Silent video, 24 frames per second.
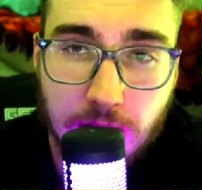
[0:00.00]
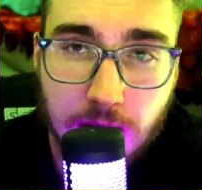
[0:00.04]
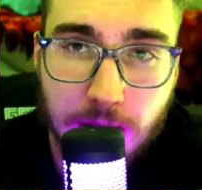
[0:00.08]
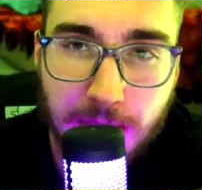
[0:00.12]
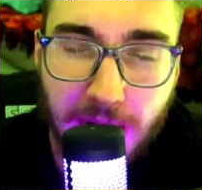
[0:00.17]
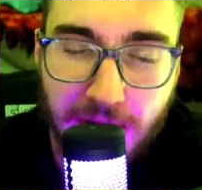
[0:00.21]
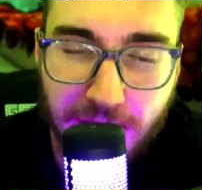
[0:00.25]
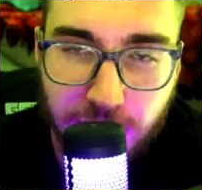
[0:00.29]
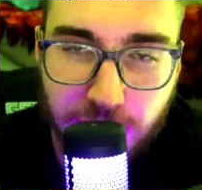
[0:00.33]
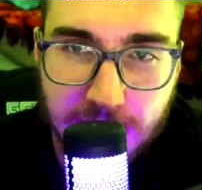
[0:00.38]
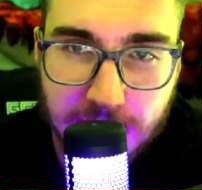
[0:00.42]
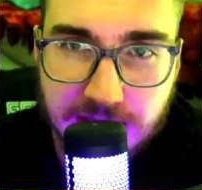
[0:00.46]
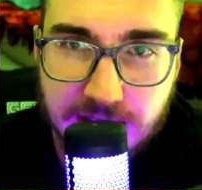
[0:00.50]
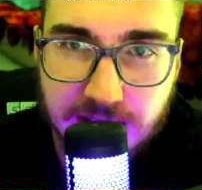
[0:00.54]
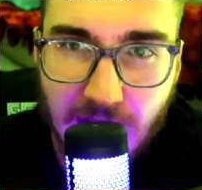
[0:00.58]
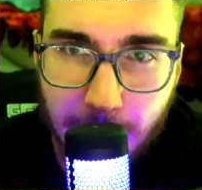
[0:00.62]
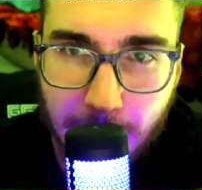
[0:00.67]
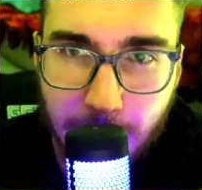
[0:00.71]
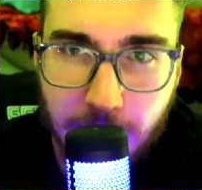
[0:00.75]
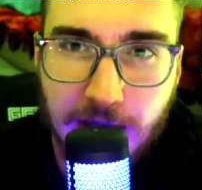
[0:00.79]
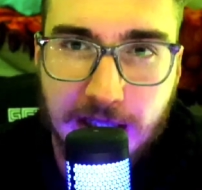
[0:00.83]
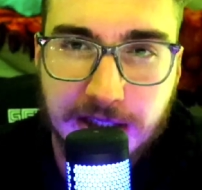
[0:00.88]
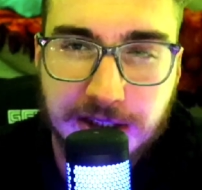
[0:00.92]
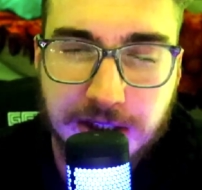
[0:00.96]
My friends, God
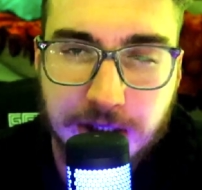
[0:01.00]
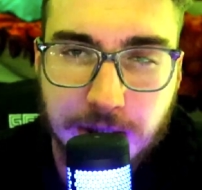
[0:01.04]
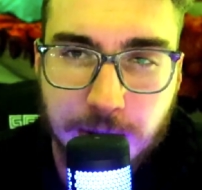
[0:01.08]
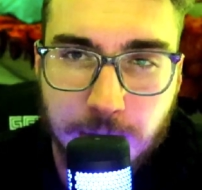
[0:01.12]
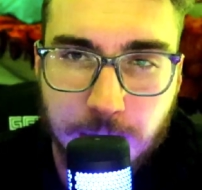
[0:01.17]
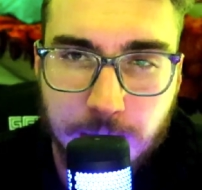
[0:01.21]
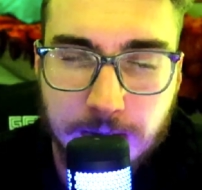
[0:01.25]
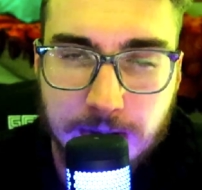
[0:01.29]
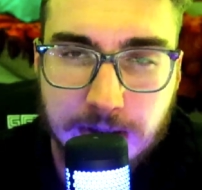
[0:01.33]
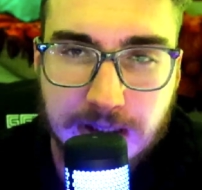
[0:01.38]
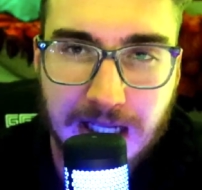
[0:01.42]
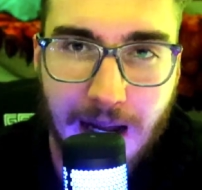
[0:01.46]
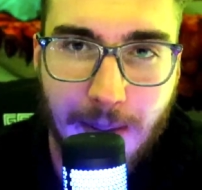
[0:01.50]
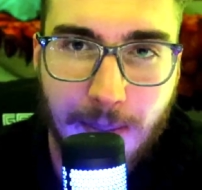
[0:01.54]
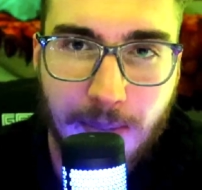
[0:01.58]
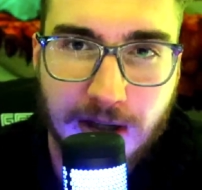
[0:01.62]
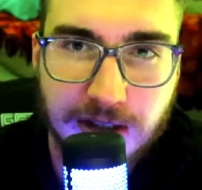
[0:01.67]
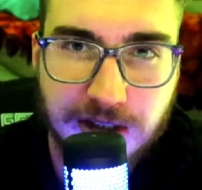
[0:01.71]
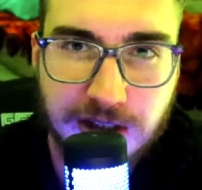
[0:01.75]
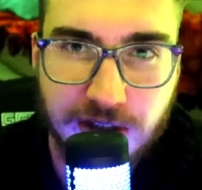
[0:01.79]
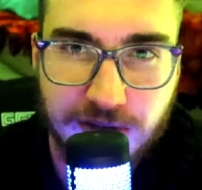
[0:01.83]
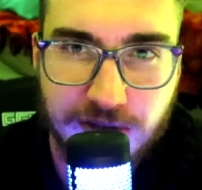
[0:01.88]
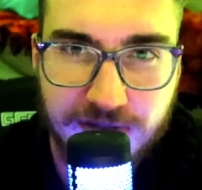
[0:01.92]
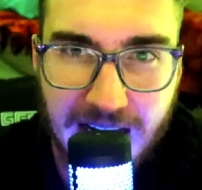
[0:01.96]
bless you. God
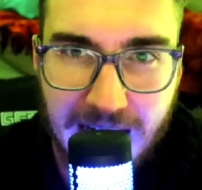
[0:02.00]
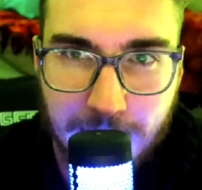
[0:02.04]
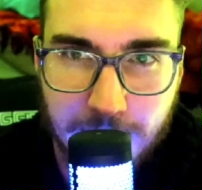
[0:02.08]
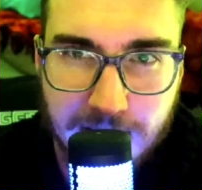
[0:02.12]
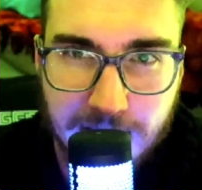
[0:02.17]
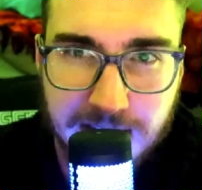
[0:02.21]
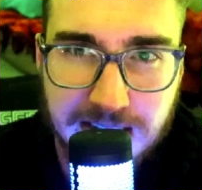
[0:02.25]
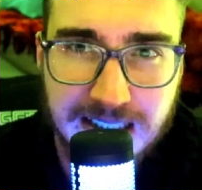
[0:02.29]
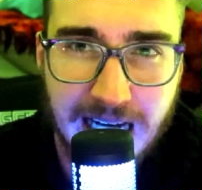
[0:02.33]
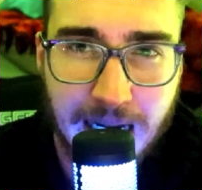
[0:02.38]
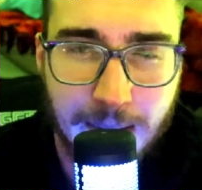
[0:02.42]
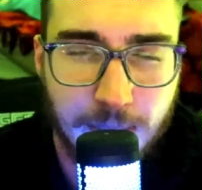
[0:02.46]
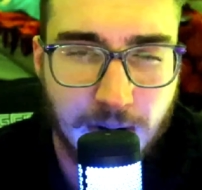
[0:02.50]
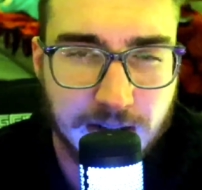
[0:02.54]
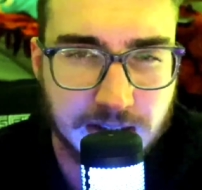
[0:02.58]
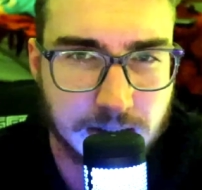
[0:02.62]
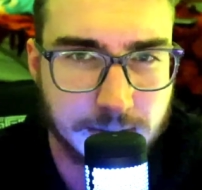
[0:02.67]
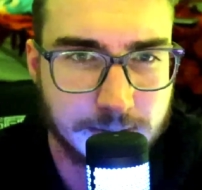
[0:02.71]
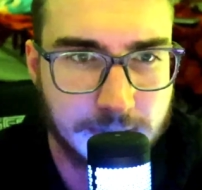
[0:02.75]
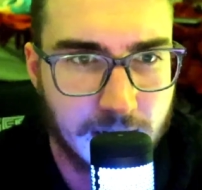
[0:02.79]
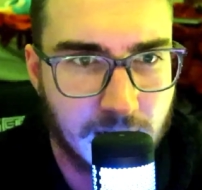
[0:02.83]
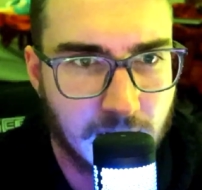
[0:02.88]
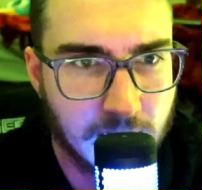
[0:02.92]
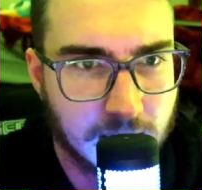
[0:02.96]
bless your families. God bless
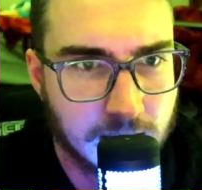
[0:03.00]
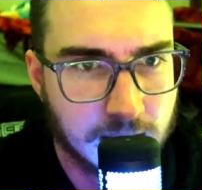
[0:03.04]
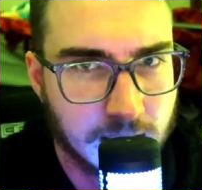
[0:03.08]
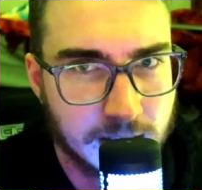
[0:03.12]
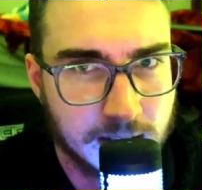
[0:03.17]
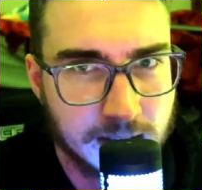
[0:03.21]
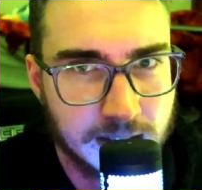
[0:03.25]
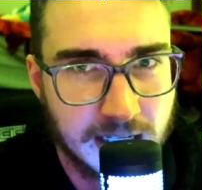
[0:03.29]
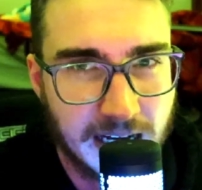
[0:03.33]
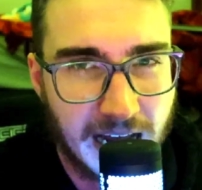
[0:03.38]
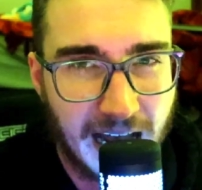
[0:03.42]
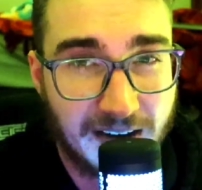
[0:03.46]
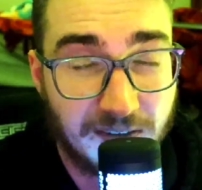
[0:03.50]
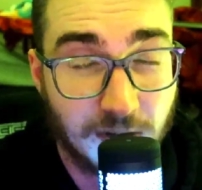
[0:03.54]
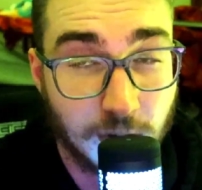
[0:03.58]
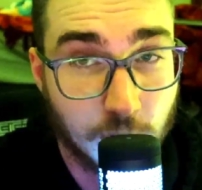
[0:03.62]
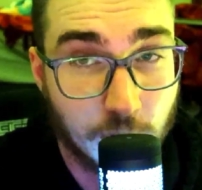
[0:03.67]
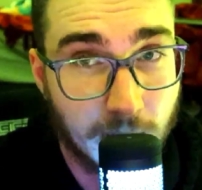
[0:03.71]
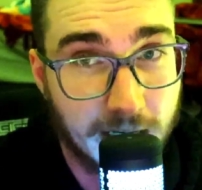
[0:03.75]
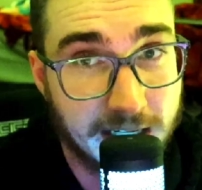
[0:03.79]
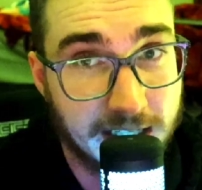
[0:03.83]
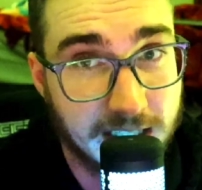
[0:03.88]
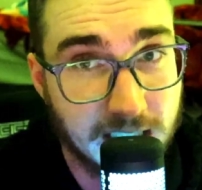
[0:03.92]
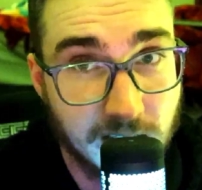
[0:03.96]
America. Have a
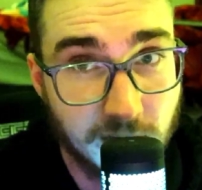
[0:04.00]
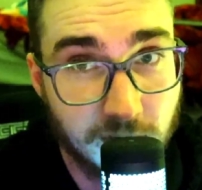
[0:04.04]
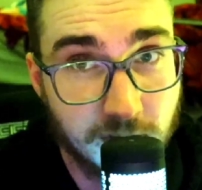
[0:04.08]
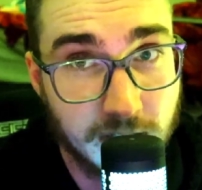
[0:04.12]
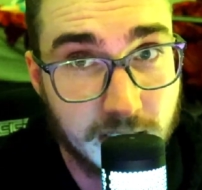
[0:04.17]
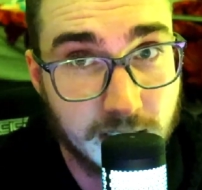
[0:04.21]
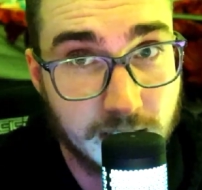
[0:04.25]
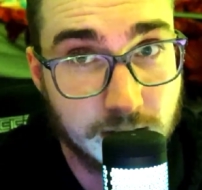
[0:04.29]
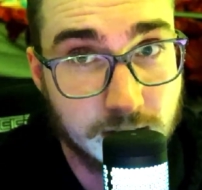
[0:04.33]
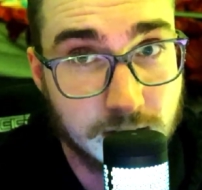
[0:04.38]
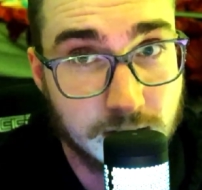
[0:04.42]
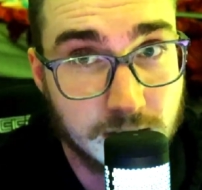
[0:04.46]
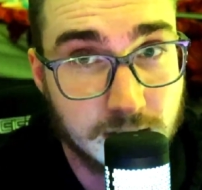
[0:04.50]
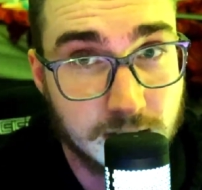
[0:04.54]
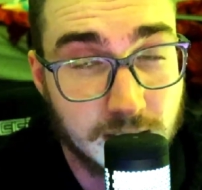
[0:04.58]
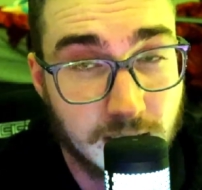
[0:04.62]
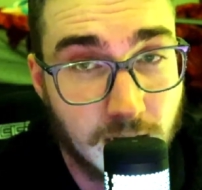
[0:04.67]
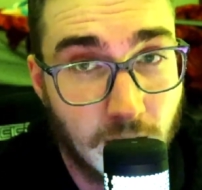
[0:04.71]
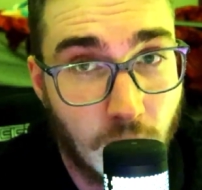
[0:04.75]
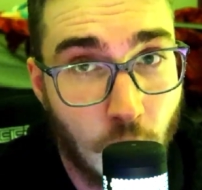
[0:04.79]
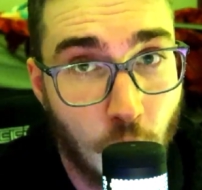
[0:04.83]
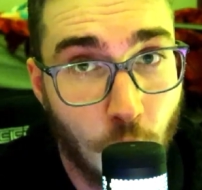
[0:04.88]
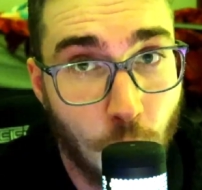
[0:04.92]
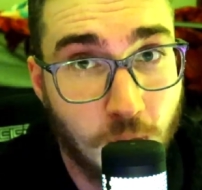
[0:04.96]
great evening.
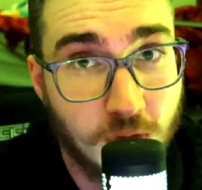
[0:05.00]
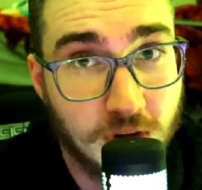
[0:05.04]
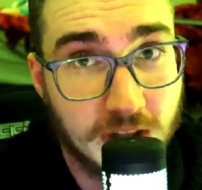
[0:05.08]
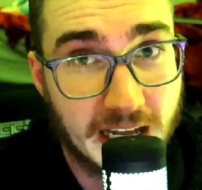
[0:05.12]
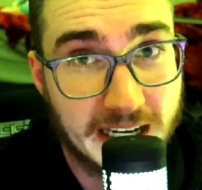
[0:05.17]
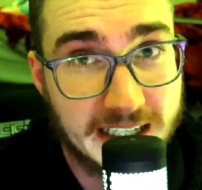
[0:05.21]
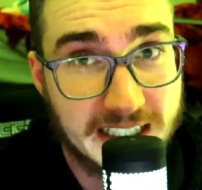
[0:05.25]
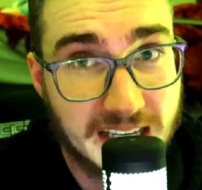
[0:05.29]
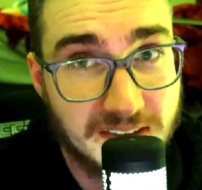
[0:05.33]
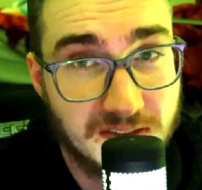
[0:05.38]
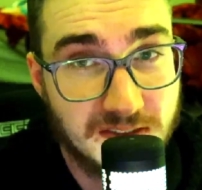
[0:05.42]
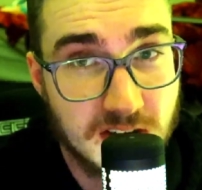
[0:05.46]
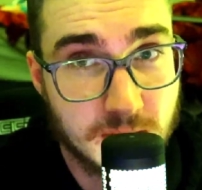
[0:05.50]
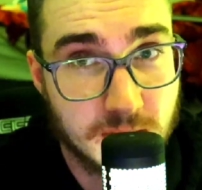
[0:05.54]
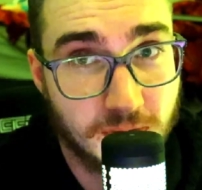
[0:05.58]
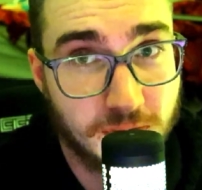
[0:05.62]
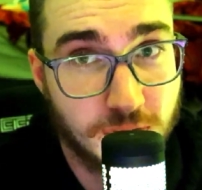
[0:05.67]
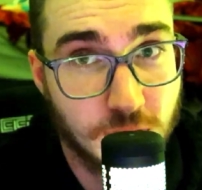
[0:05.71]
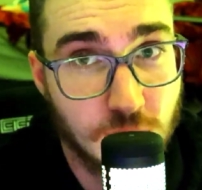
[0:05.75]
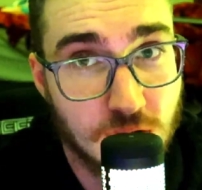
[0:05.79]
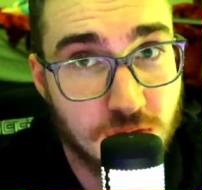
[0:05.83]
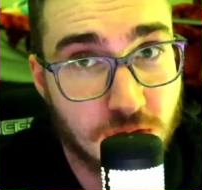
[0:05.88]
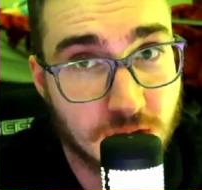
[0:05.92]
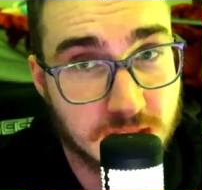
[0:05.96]
Hopefully, I gave you some
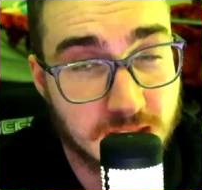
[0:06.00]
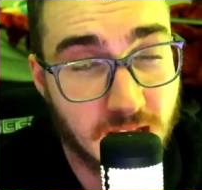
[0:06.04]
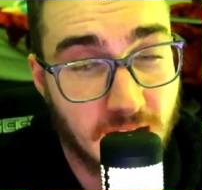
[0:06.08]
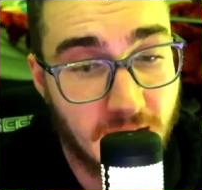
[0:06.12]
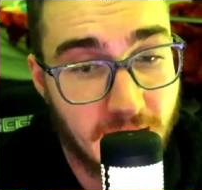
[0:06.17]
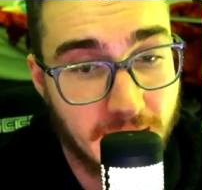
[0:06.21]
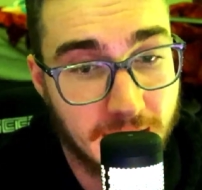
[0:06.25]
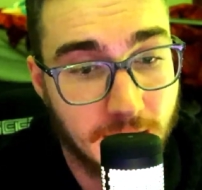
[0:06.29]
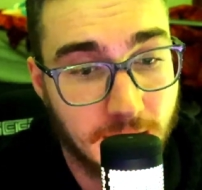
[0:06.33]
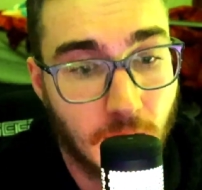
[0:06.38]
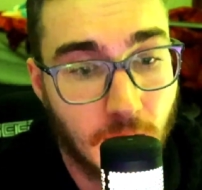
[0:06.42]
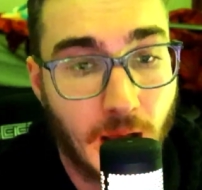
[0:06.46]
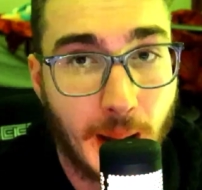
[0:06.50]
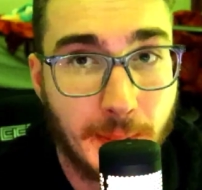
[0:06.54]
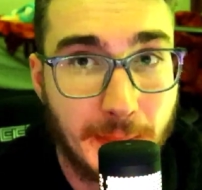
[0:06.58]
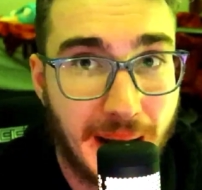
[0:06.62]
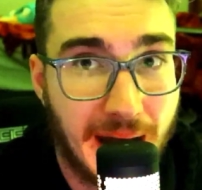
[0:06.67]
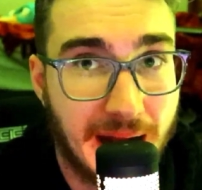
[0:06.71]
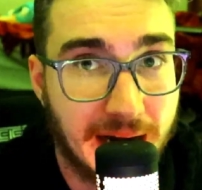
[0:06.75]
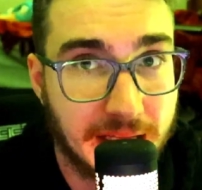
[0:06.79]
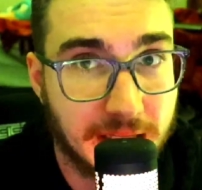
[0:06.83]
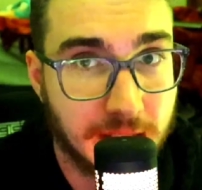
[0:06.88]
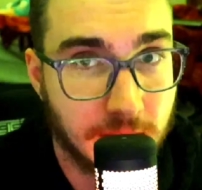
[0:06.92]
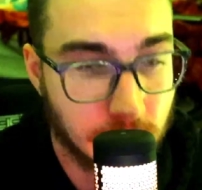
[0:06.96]
food for thought. I'm
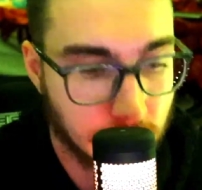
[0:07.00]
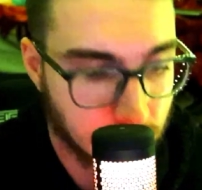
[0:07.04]
out of here.